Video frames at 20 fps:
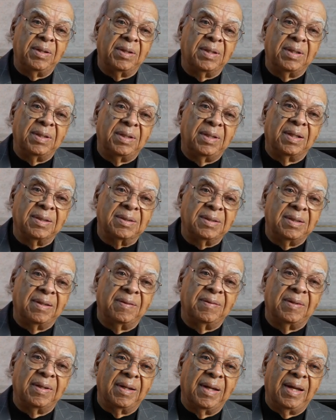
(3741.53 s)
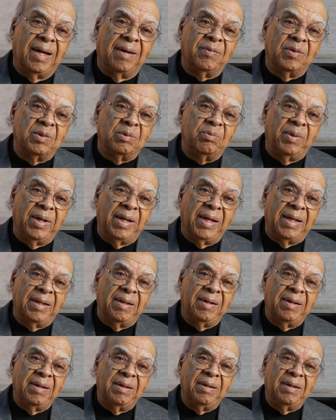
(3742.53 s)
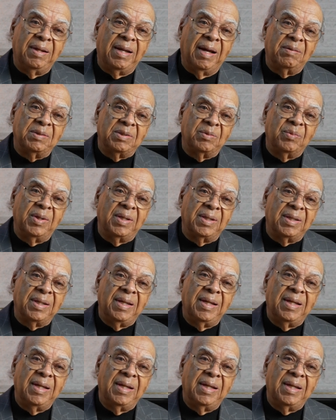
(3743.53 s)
the conductor of the Air Force band that I was with,